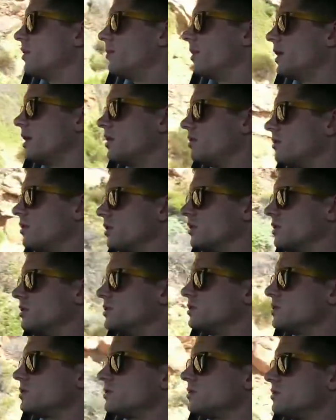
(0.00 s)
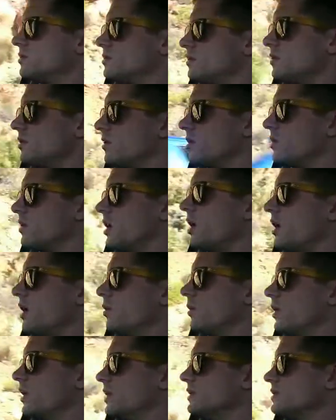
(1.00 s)
the main roads, on the
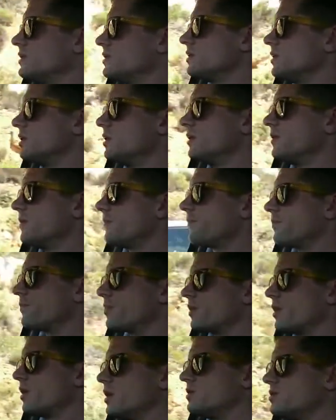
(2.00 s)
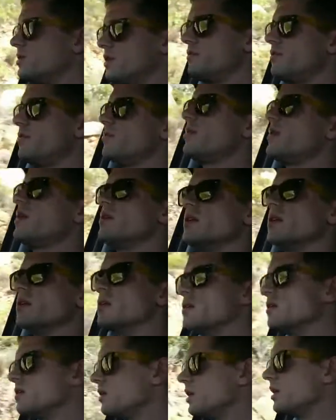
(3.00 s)
highways, it's even better
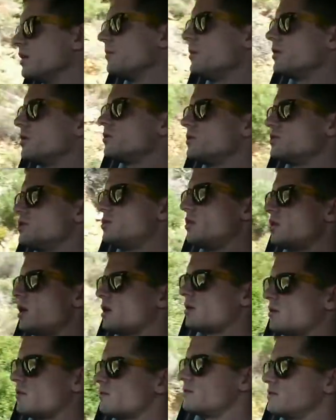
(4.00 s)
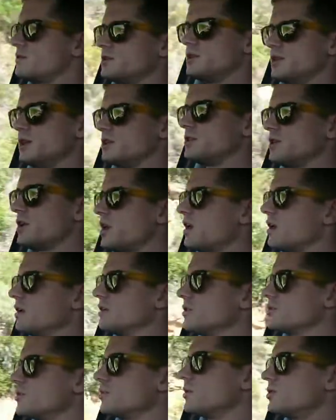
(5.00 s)
because you have 6
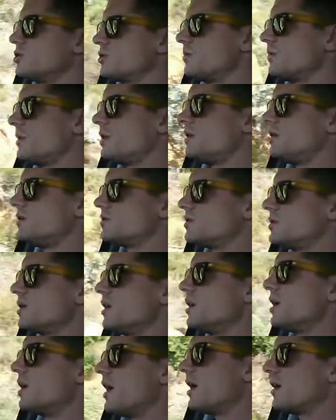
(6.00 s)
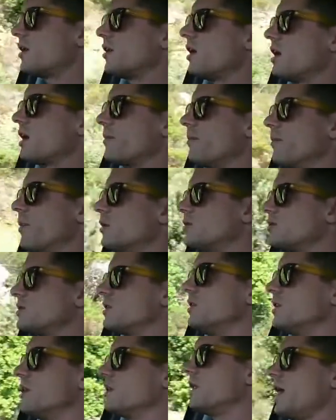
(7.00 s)
gears, which means unlike
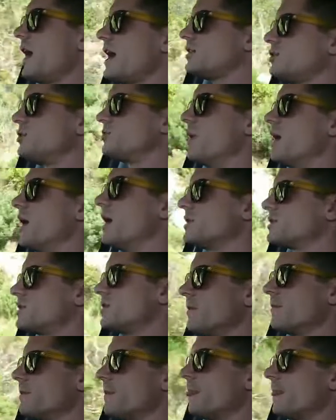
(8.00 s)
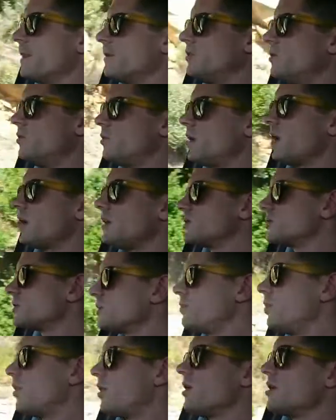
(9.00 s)
most little hatchbacks, you can
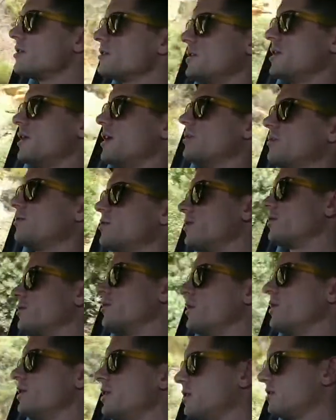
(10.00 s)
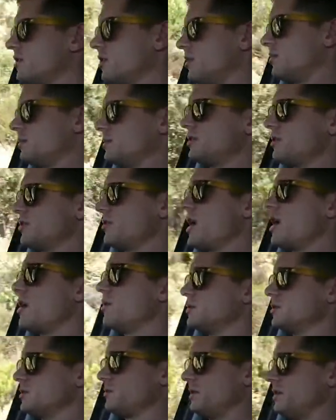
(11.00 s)
surpass the 120
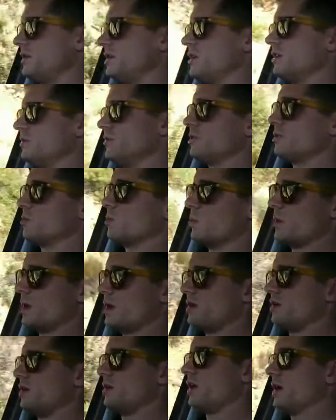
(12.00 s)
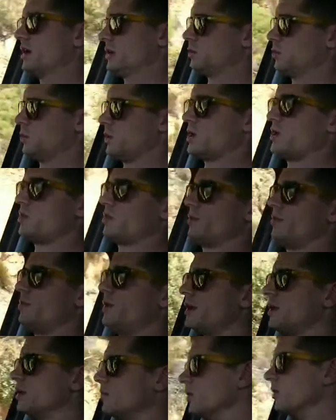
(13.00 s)
km/h speed limit when and where
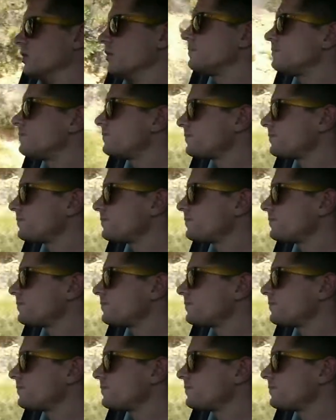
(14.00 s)
applicable